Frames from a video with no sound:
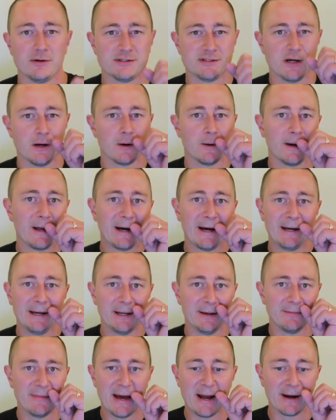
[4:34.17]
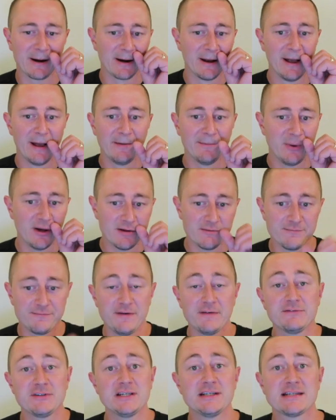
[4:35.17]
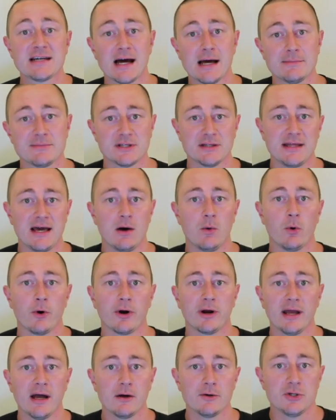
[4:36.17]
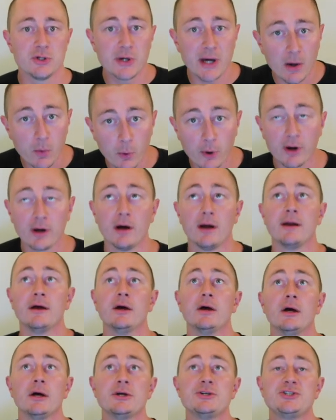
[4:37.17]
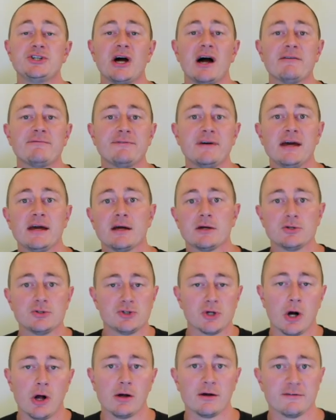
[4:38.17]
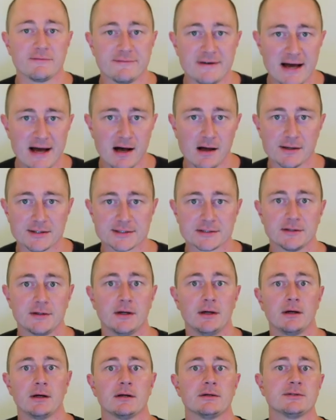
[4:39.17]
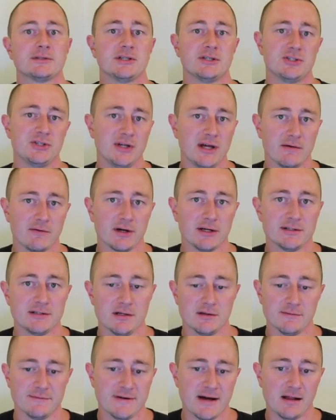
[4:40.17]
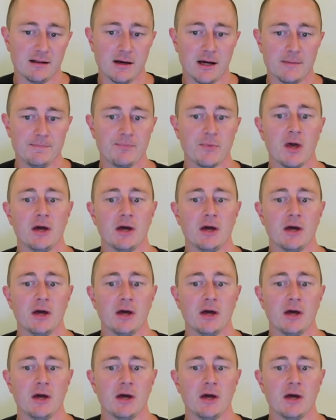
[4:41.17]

there or not, doesn't matter. But 50 times in that workout, you got to work on shot fake, drawing fouls, since you never get to the foul line.